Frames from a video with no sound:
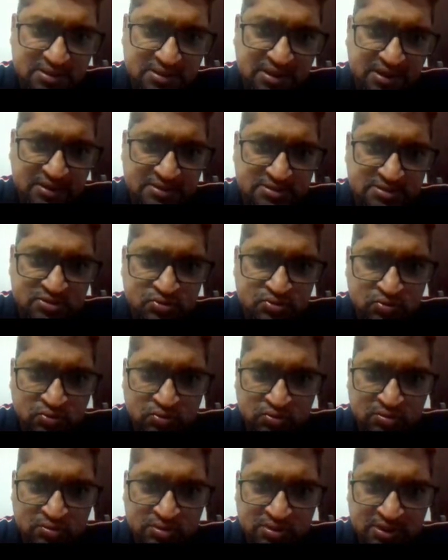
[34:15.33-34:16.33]
as you
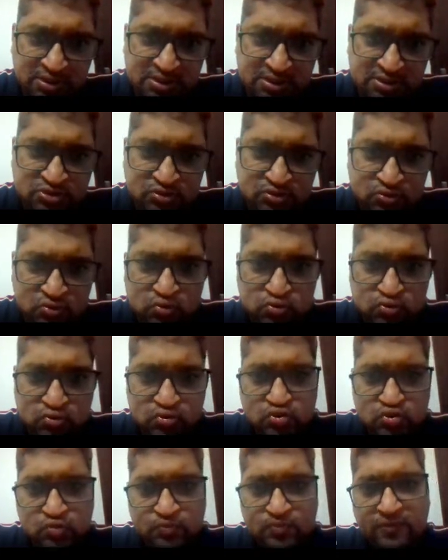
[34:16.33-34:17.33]
know, it is
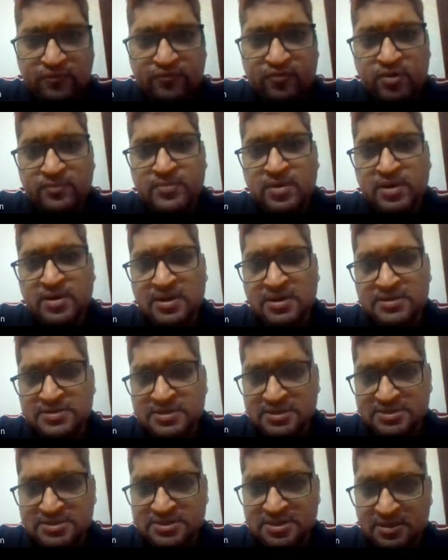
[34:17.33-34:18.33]
used to perform the
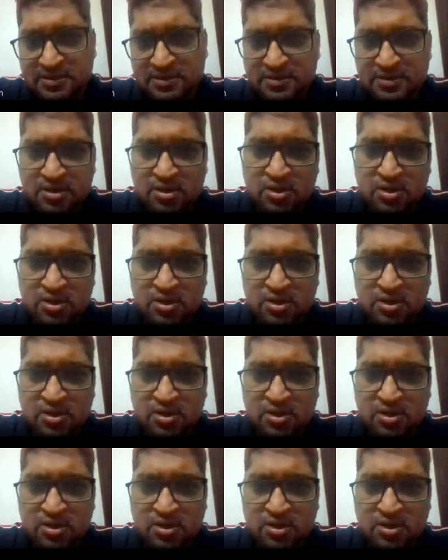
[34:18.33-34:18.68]
transaction